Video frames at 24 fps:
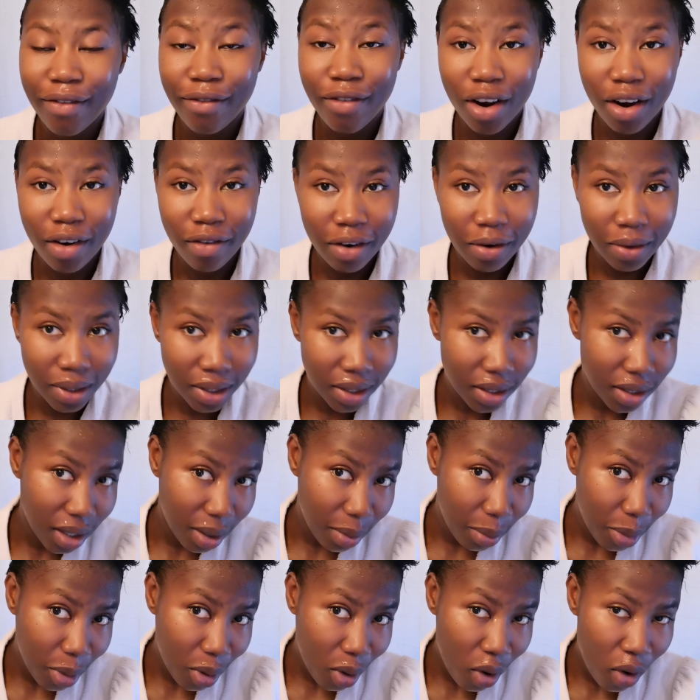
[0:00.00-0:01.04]
Very
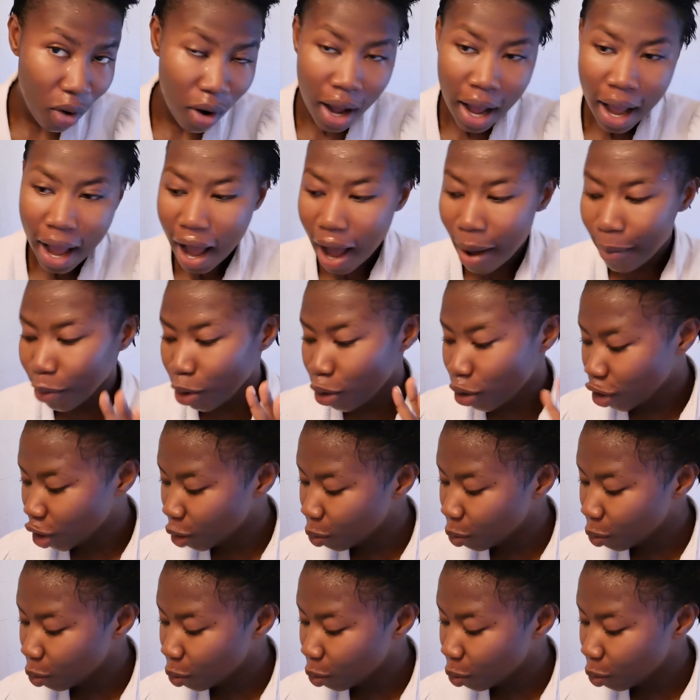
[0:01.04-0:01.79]
simple. I'm going